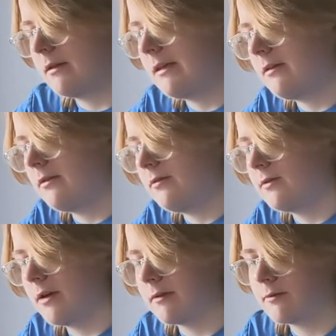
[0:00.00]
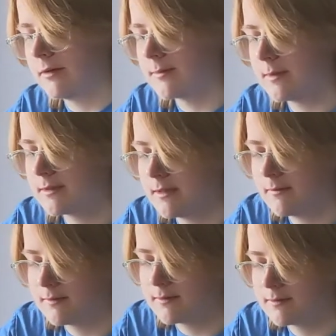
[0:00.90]
huge on Christmas
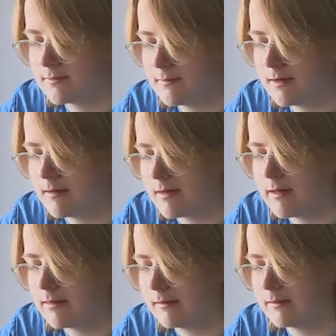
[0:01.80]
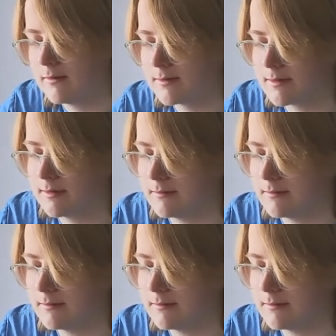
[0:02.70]
gifts. I think those